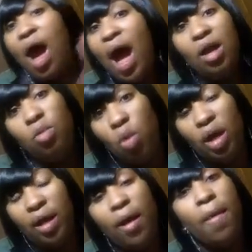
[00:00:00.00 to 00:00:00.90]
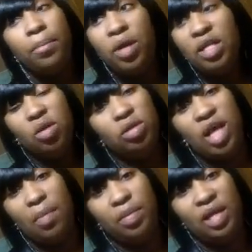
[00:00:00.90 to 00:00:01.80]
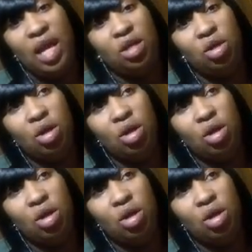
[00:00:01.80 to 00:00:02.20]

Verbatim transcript: I don't want it. Plus, on top of that,